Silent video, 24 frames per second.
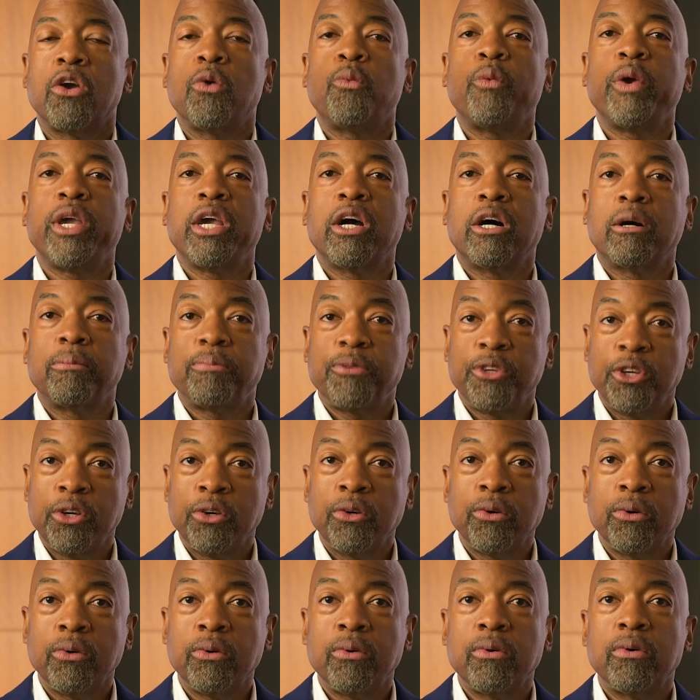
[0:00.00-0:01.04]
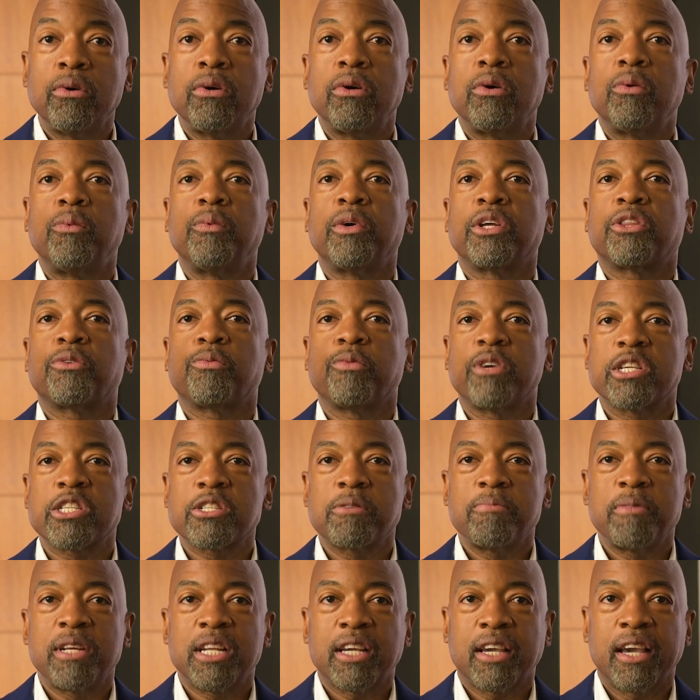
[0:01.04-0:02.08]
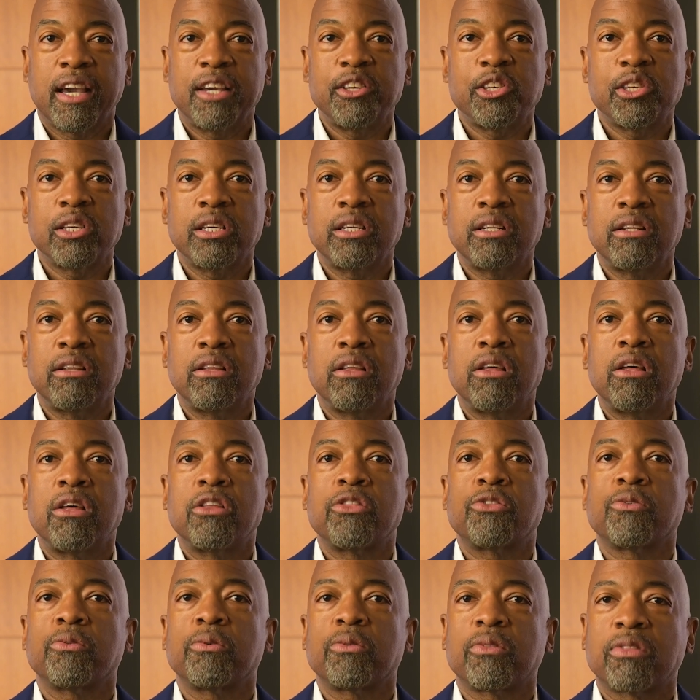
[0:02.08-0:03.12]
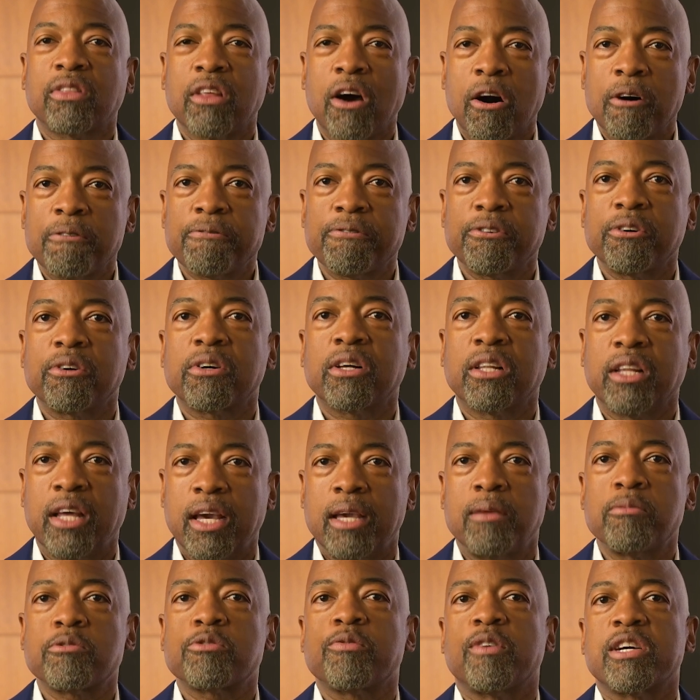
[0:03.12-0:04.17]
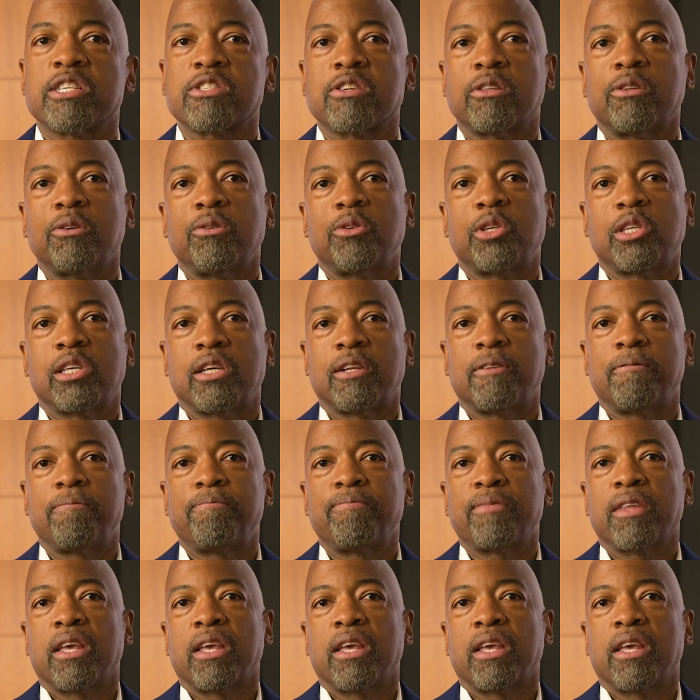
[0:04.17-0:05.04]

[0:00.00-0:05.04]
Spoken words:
We help you with risk mitigation through thoughtful claims resolution.